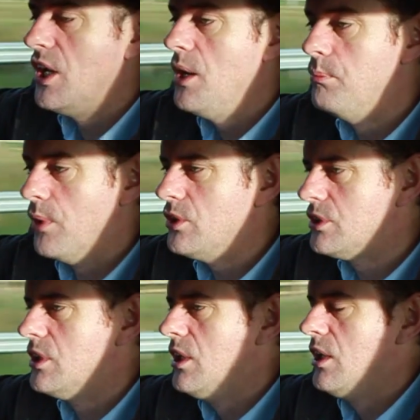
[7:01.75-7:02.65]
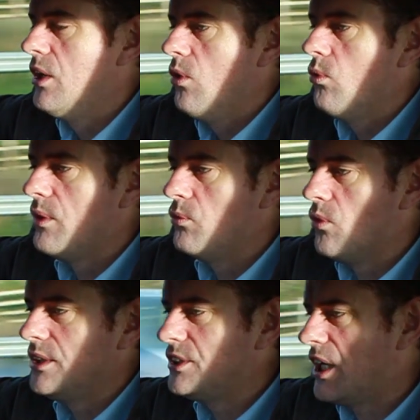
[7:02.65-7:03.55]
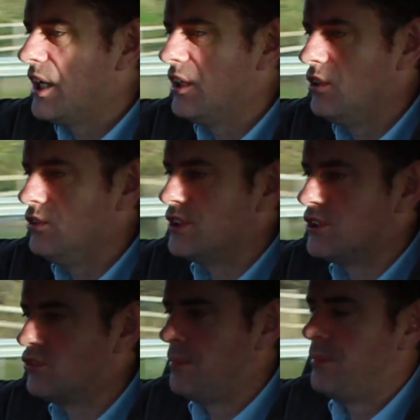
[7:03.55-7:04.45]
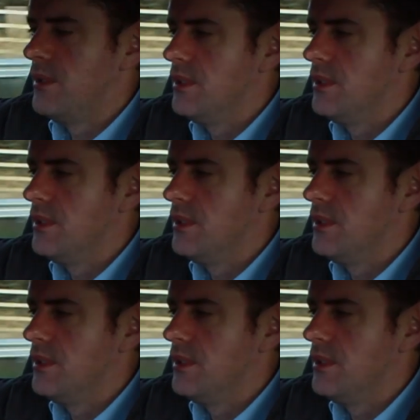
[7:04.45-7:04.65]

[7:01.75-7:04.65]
but when one tyre loses grip,